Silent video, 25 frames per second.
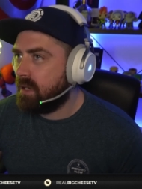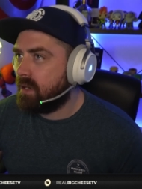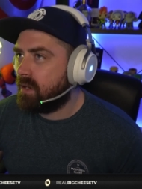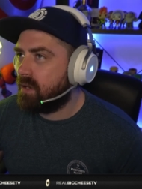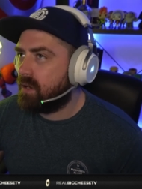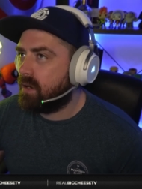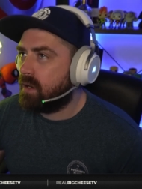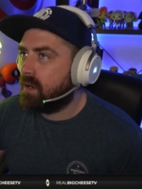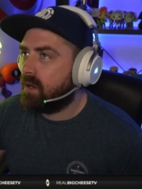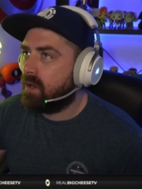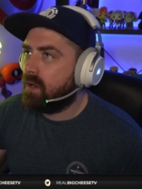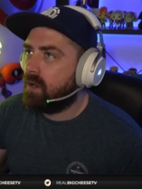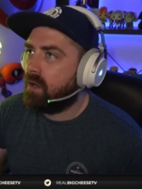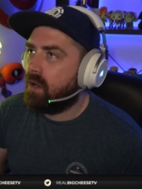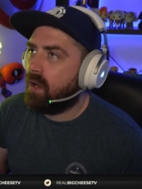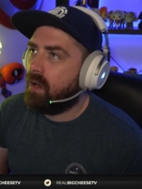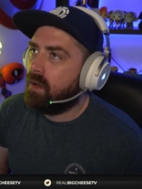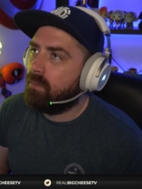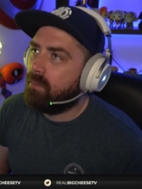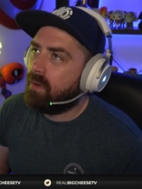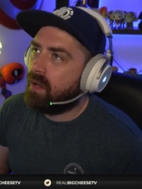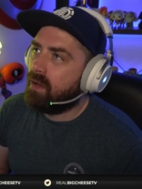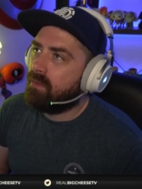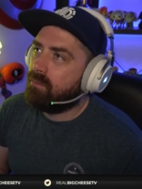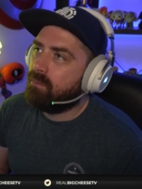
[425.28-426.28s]
a lot. I've
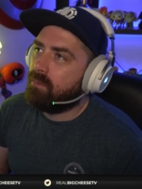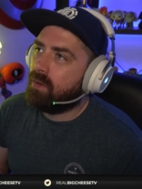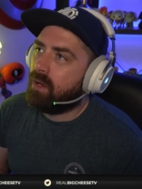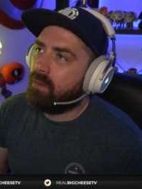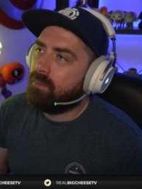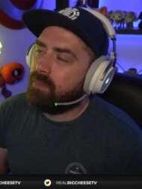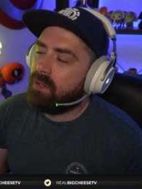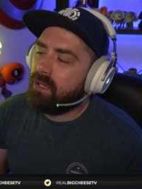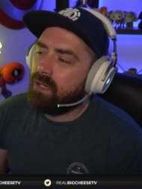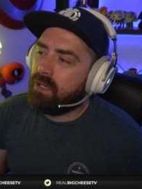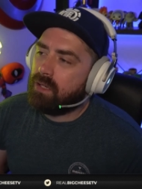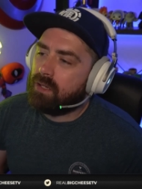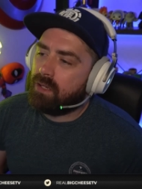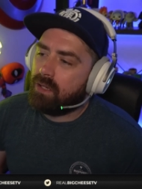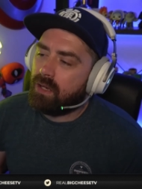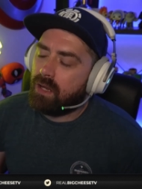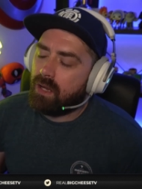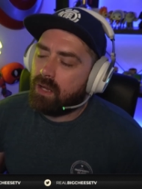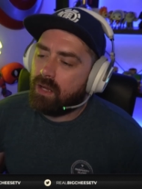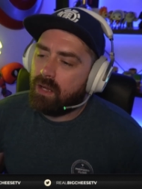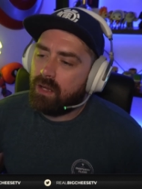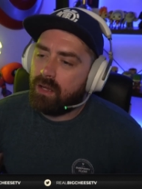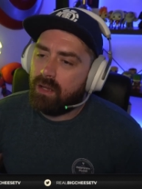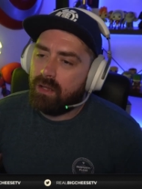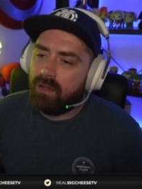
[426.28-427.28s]
I've, I've been eating
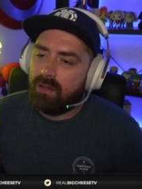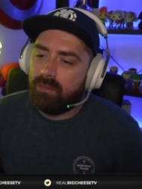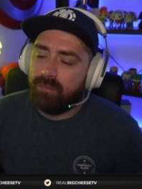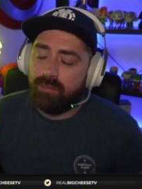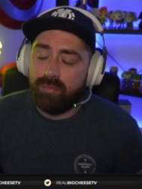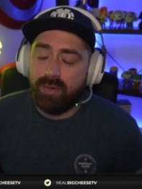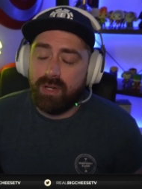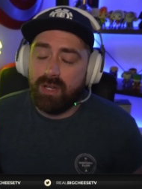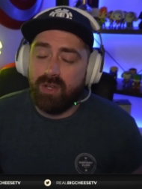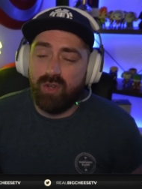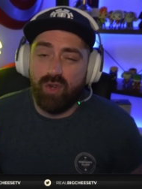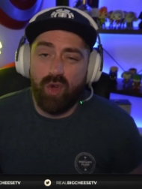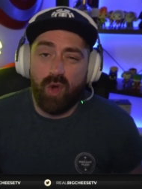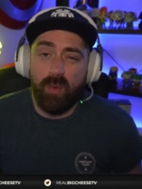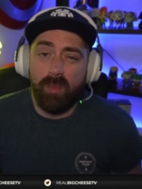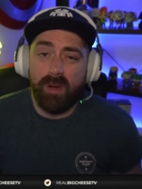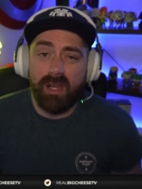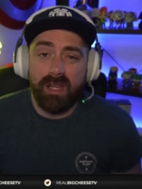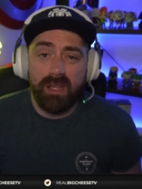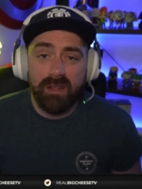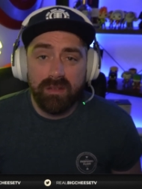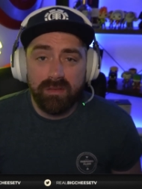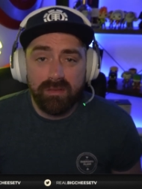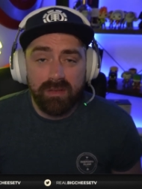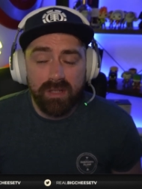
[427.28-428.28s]
uh, pretty normally
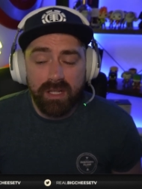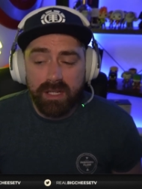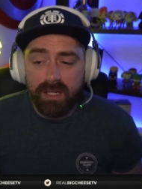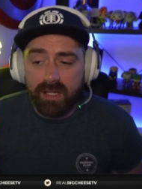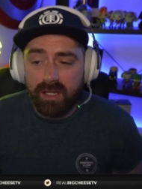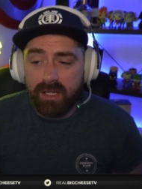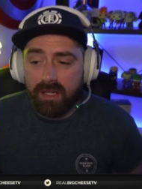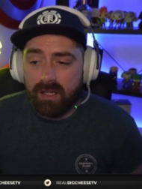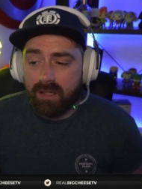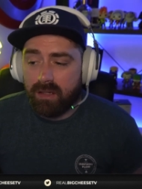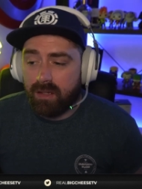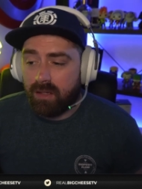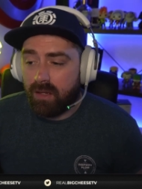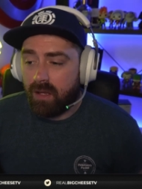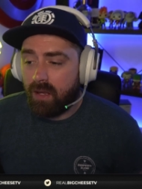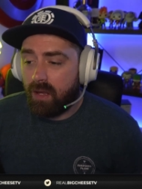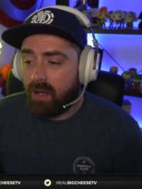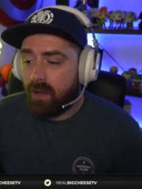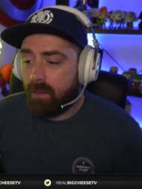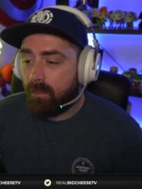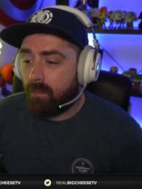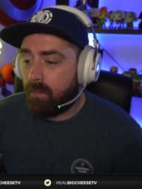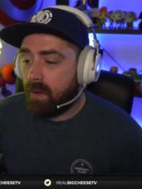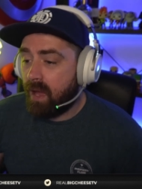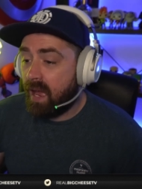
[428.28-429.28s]
lately.
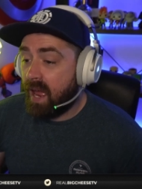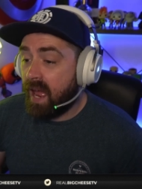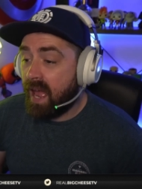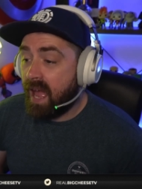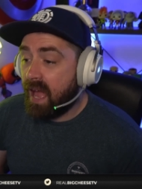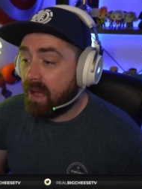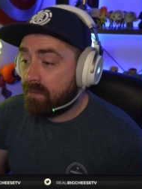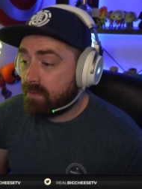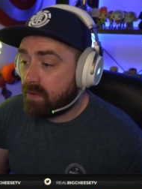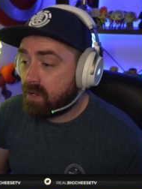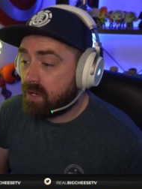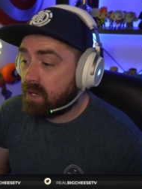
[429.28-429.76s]
Um, I haven't